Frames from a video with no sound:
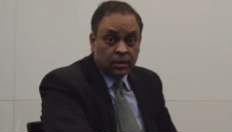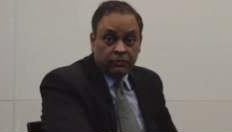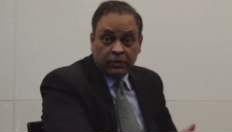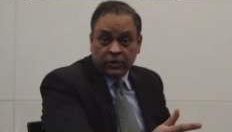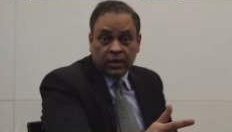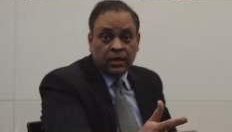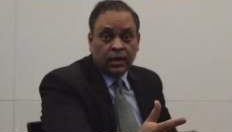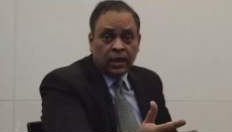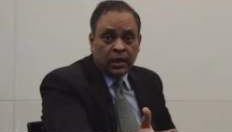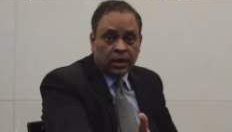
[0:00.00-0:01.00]
We
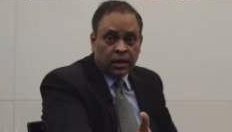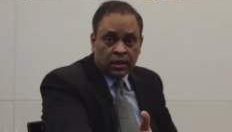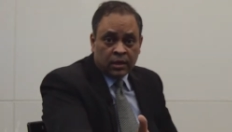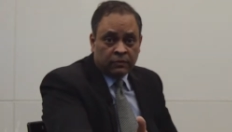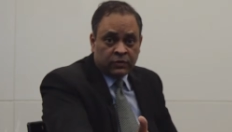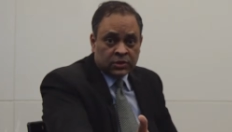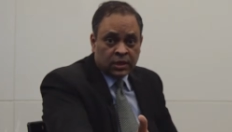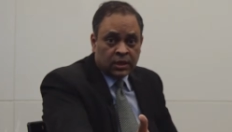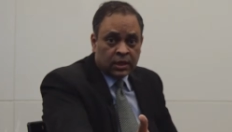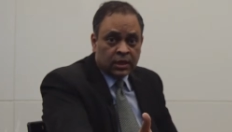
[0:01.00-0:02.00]
find AI,
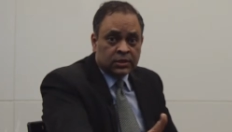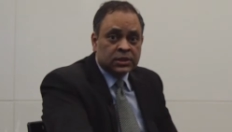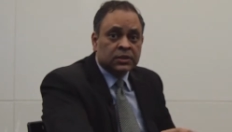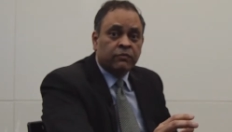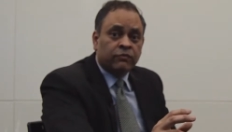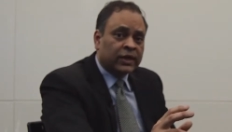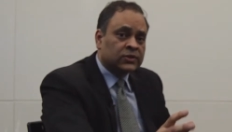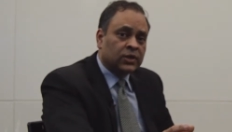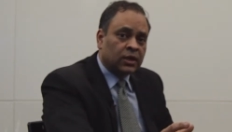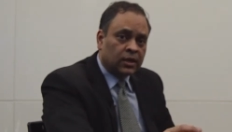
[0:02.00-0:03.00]
artificial intelligence,
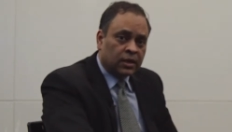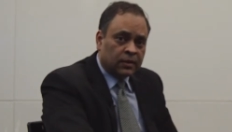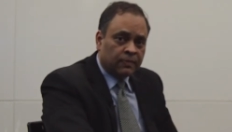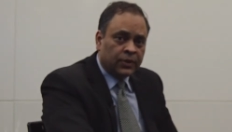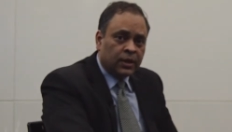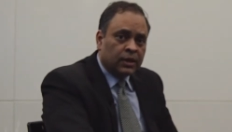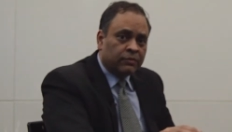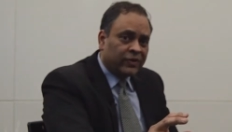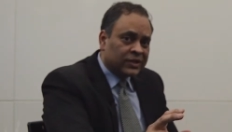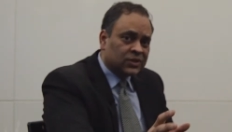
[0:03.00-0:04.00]
fascinating.
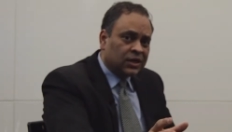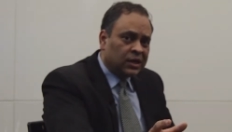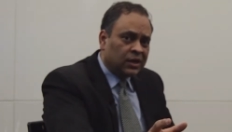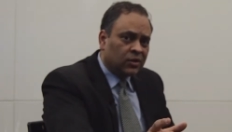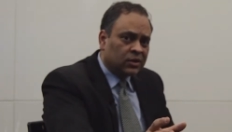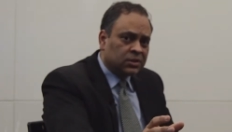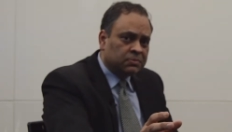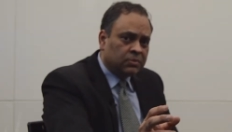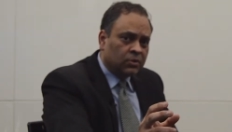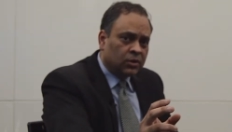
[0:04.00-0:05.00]
Fascinating not,
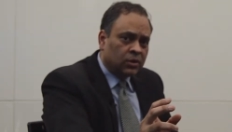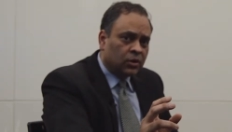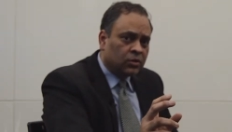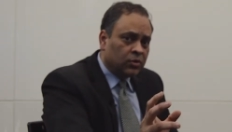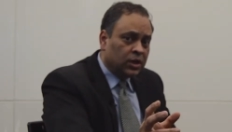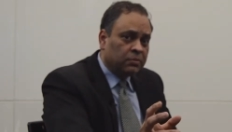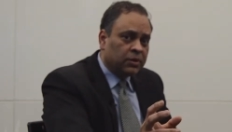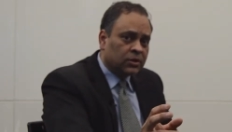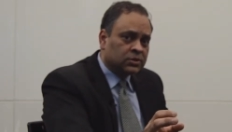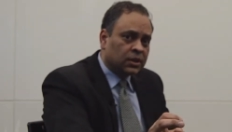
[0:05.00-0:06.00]
not only
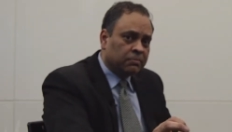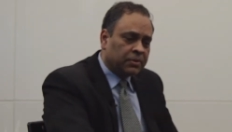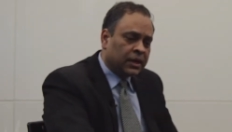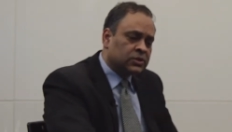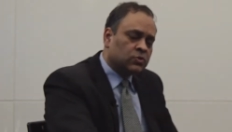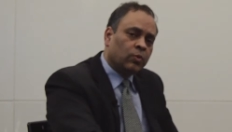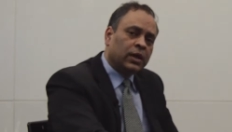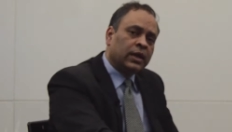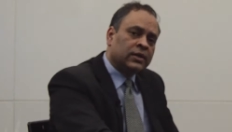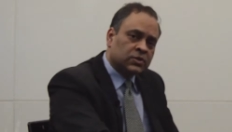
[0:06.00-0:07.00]
because it impacts
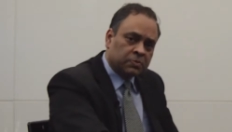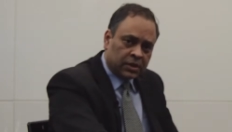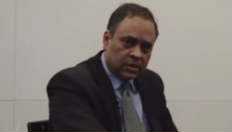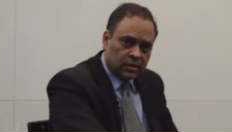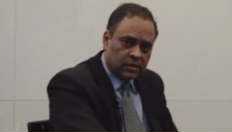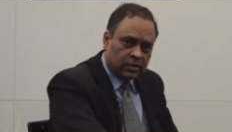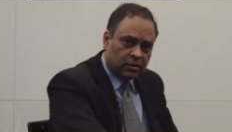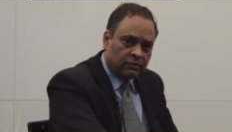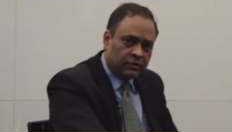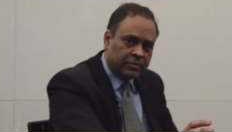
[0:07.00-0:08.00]
one aspect
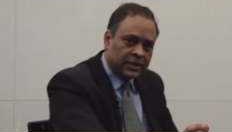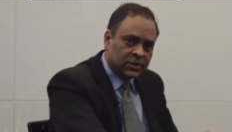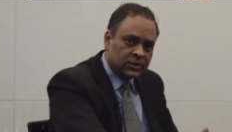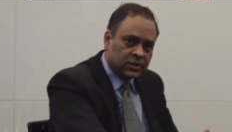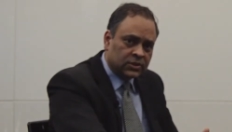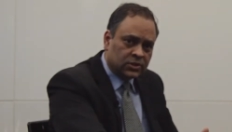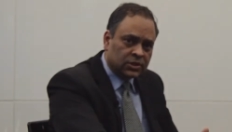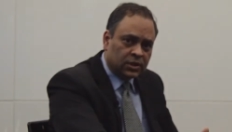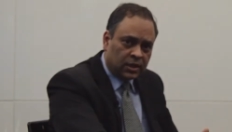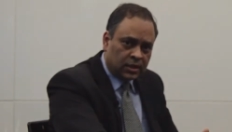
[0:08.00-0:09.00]
of a passenger's
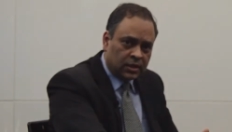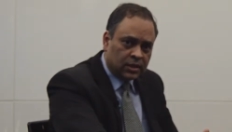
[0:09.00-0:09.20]
journey